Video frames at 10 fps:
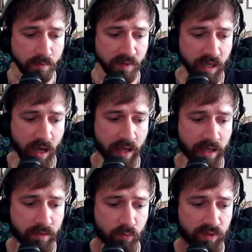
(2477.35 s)
yeah,
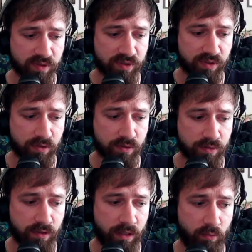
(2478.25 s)
it was
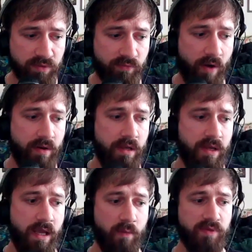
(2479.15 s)

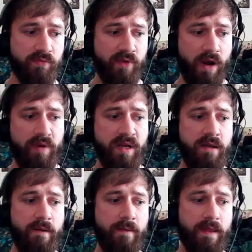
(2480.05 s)

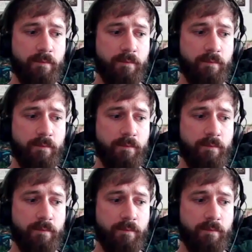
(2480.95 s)
very